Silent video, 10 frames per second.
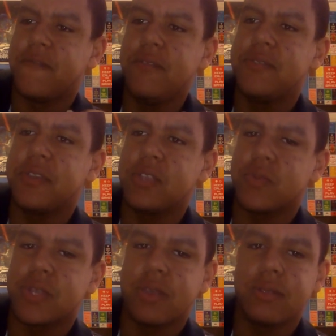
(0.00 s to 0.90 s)
few things
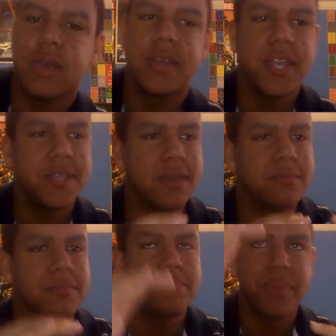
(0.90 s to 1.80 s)
which I need
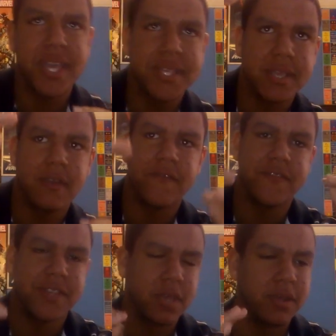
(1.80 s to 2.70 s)
basic of
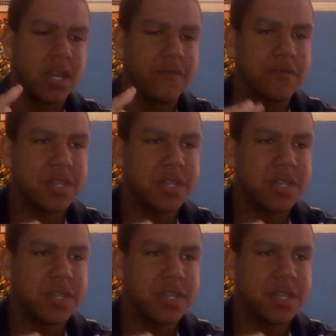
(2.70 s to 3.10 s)
certain level.